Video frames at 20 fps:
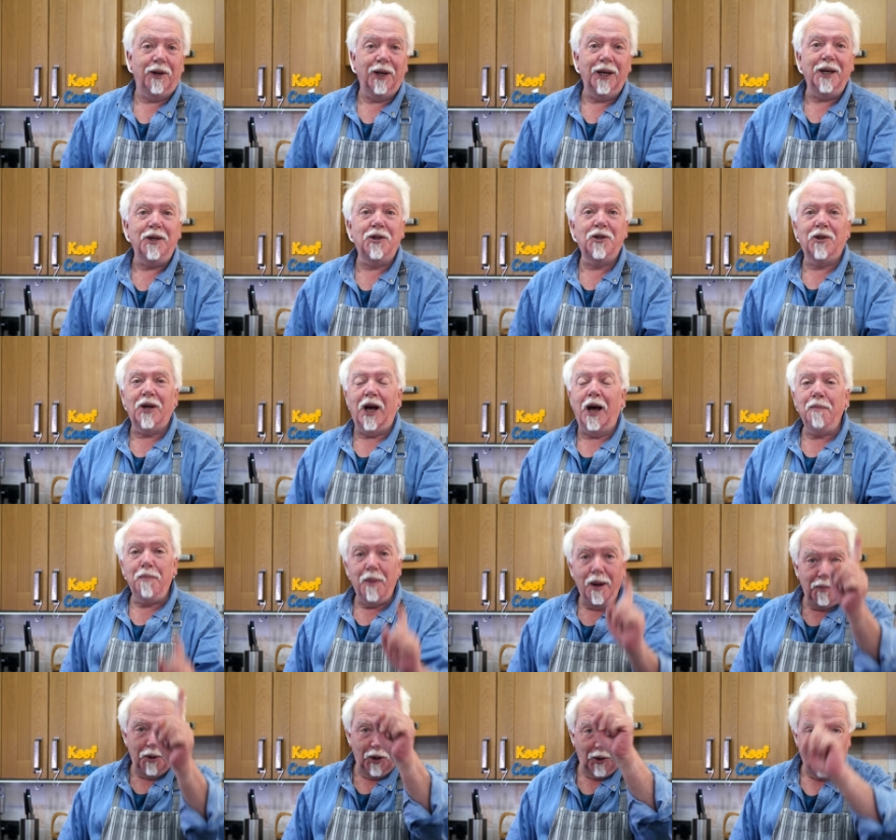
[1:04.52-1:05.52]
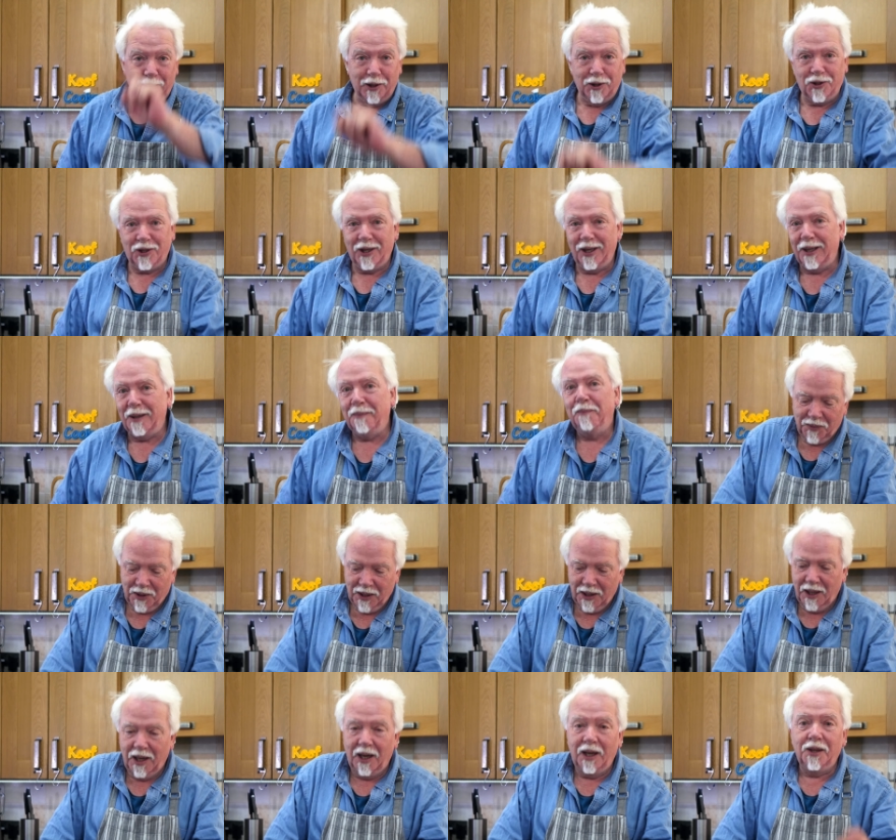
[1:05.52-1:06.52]
list, I memorised it.
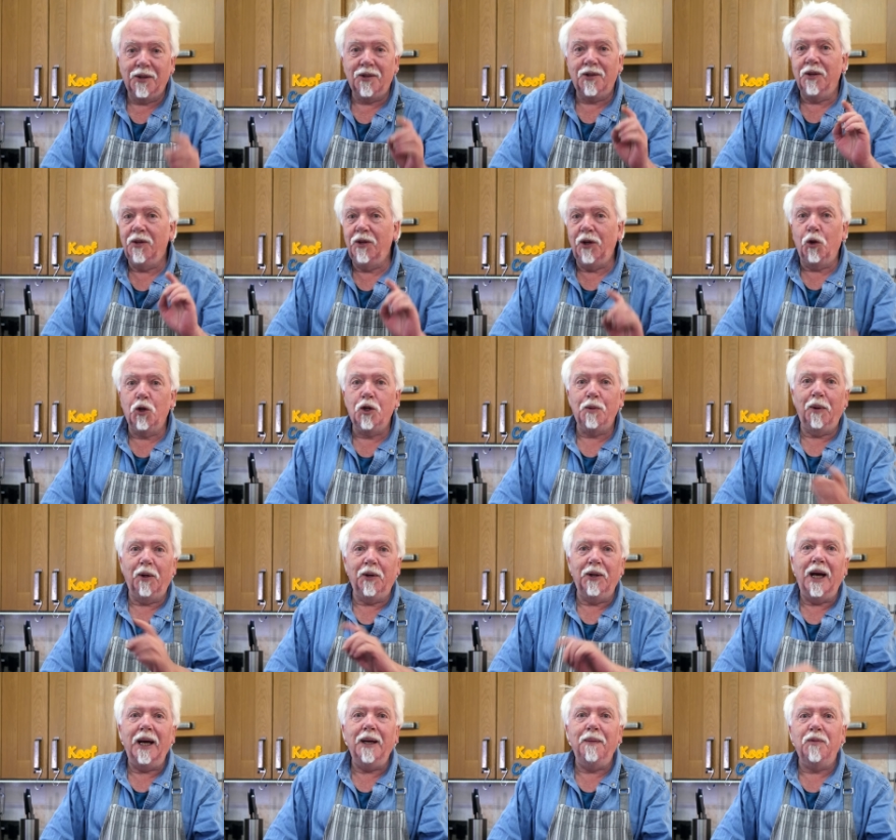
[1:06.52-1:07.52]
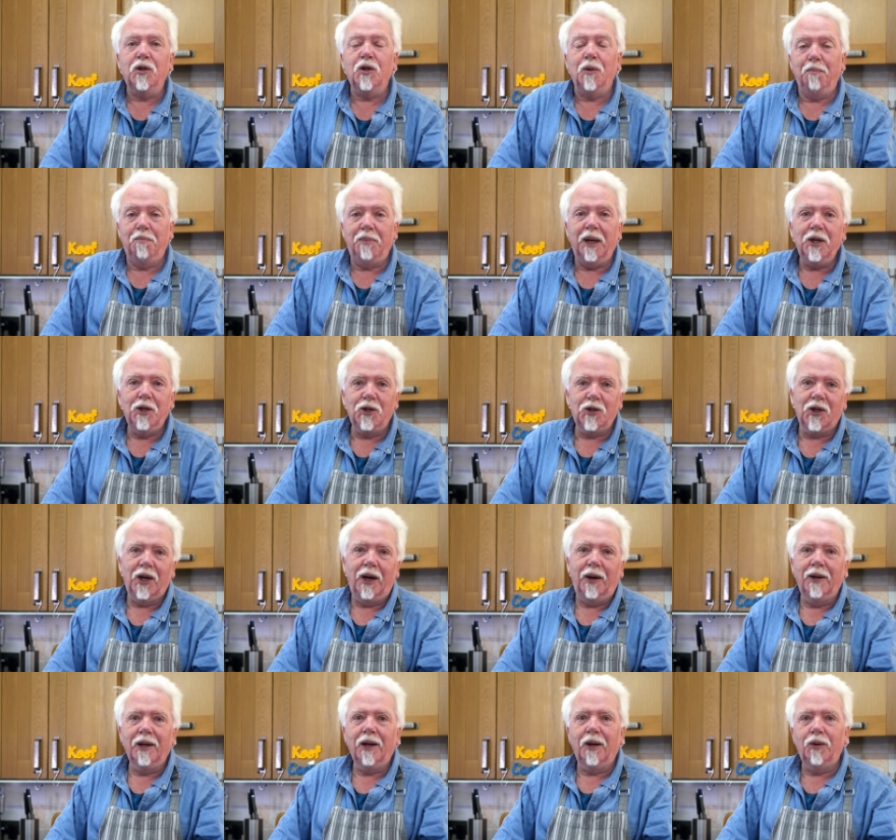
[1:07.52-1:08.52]
And notable names based
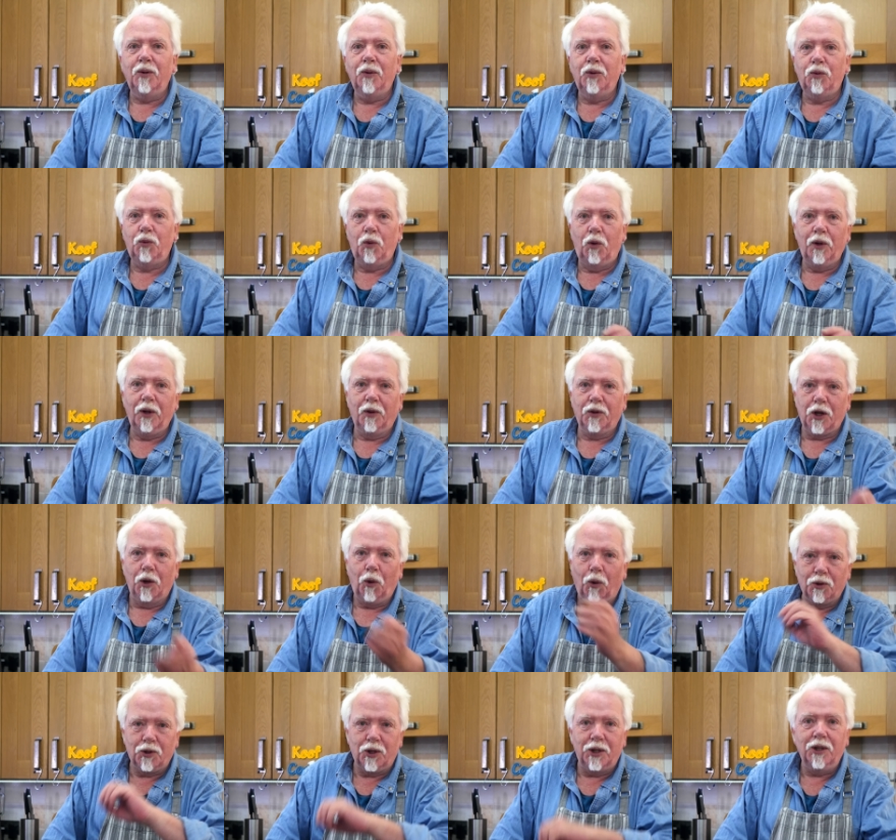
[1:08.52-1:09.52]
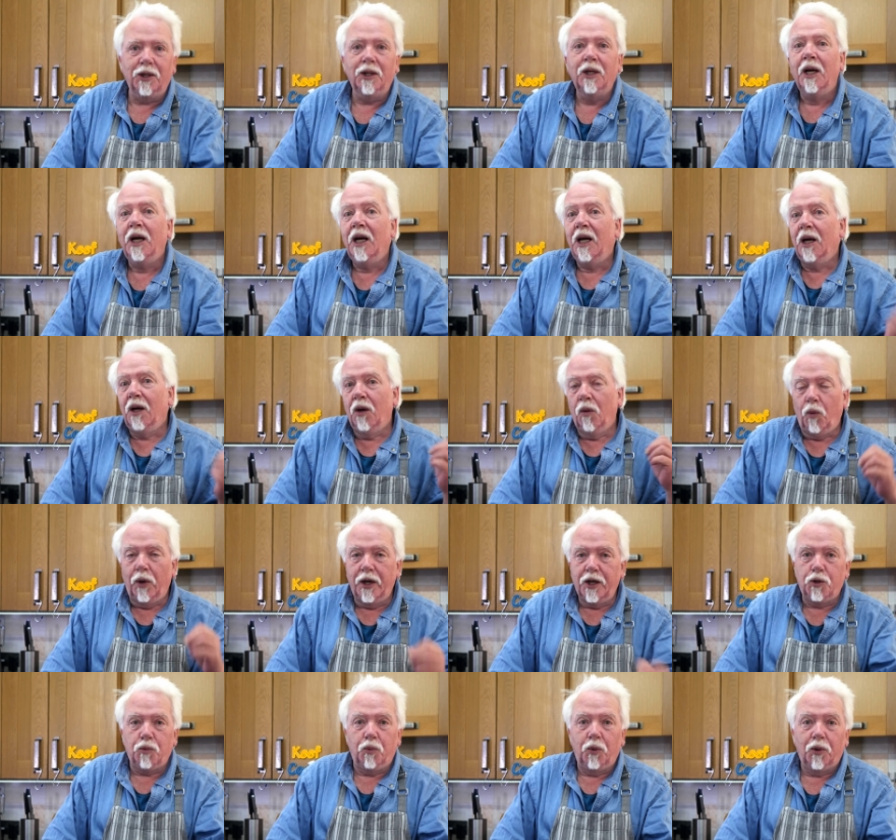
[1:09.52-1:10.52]
there include Royal Doulton,
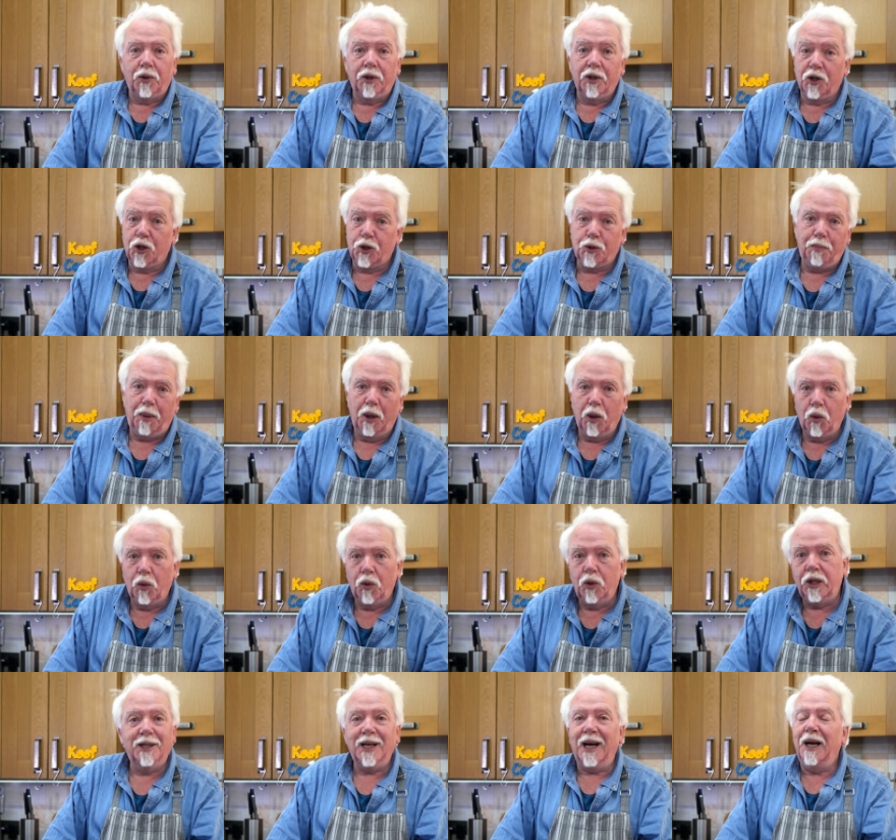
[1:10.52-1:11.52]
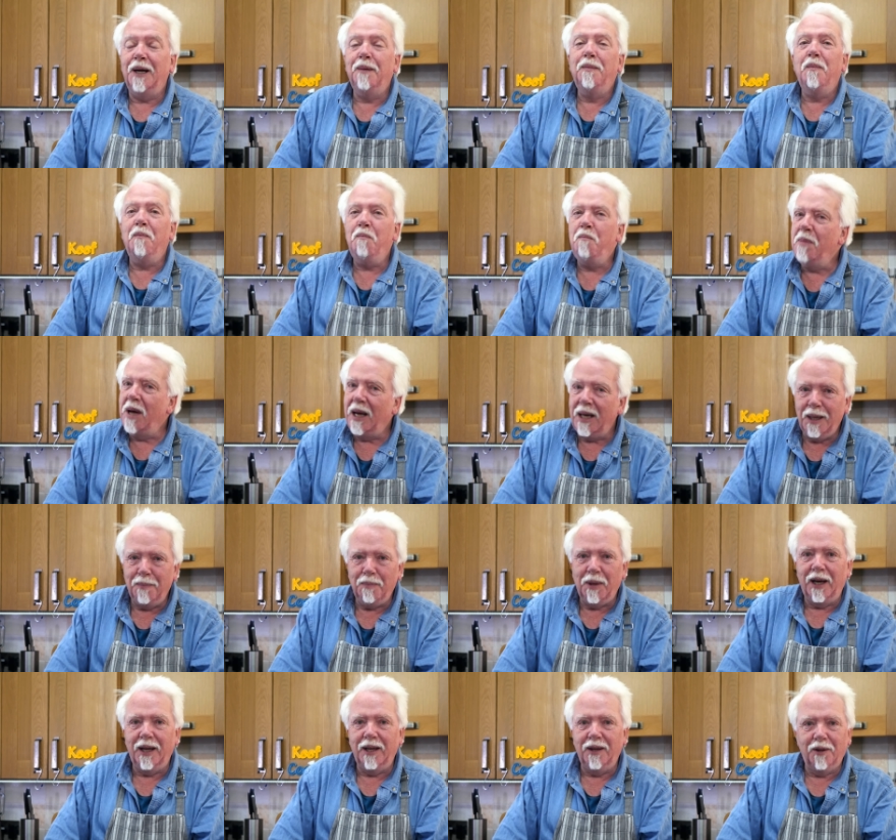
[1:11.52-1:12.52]
Wedgwood, Spogue, and many,
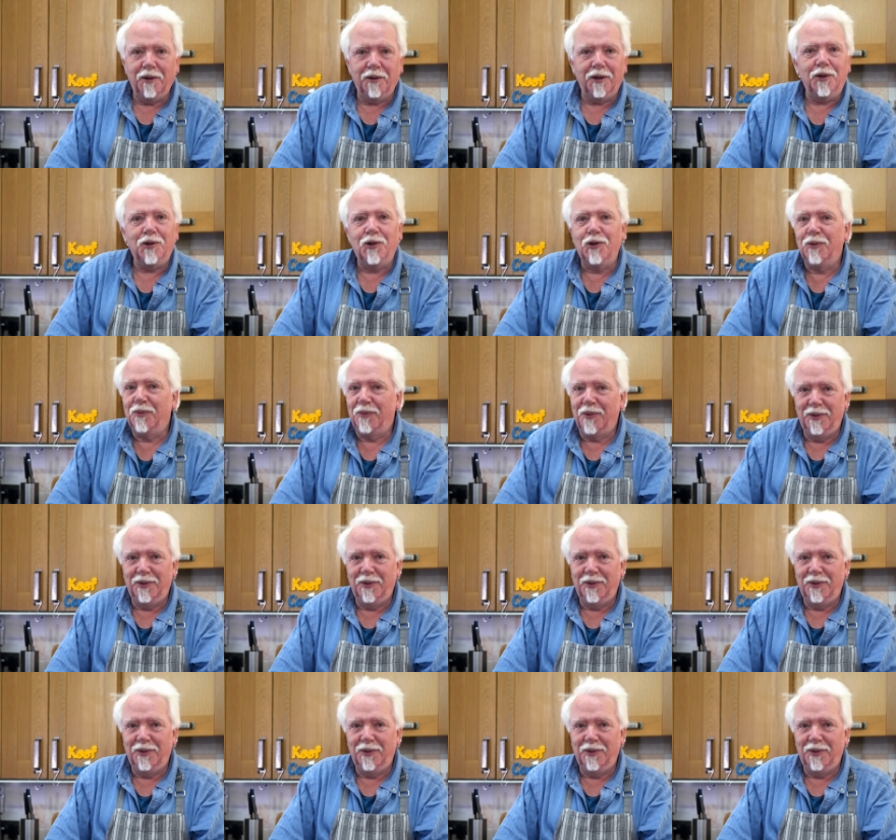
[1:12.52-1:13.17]
many others.